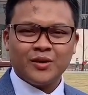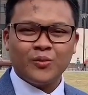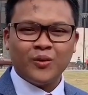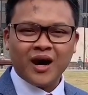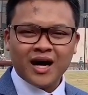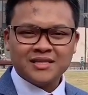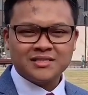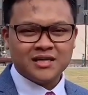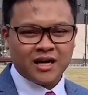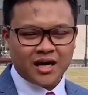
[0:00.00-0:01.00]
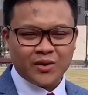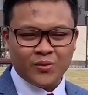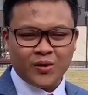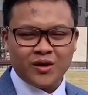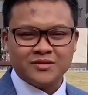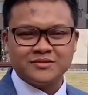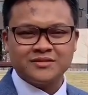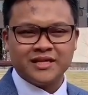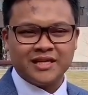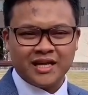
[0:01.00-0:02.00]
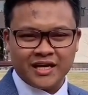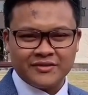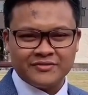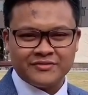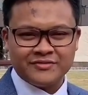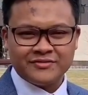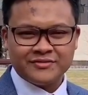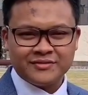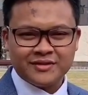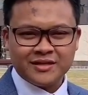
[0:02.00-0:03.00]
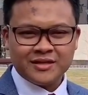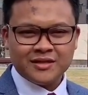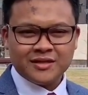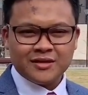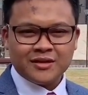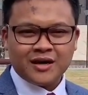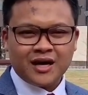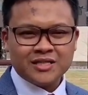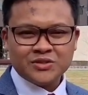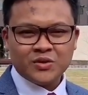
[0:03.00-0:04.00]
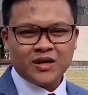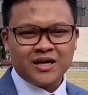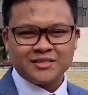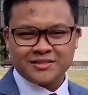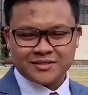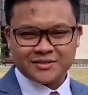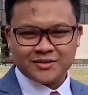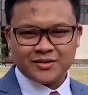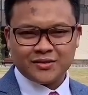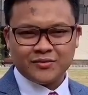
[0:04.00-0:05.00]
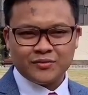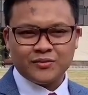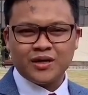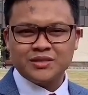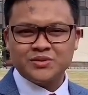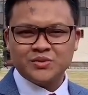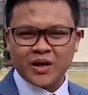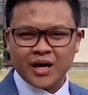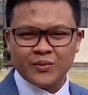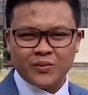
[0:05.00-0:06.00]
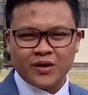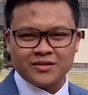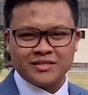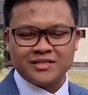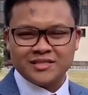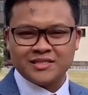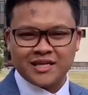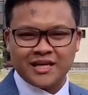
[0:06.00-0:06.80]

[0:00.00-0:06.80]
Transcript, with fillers: what I want in life. Ask your heart, what do I want in this